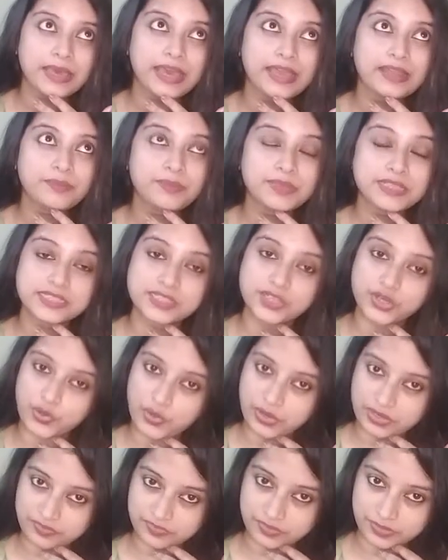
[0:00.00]
at
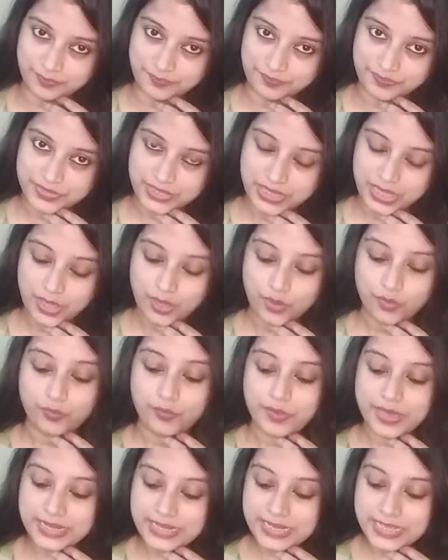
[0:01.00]
Mr. Oliver.
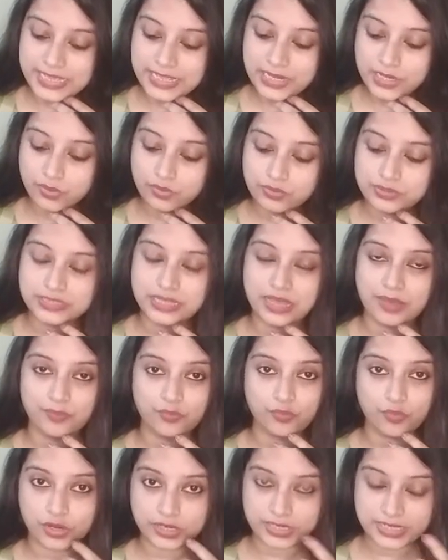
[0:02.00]
When he looks
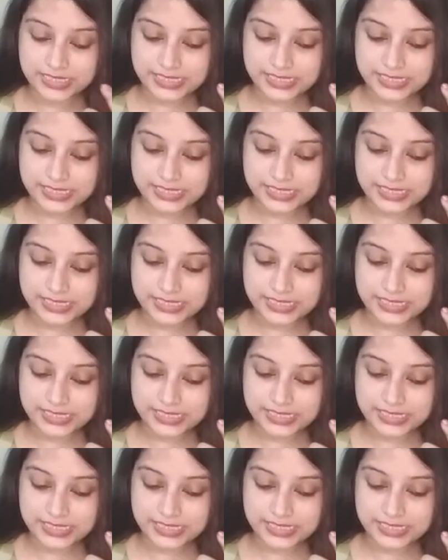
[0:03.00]
up, what does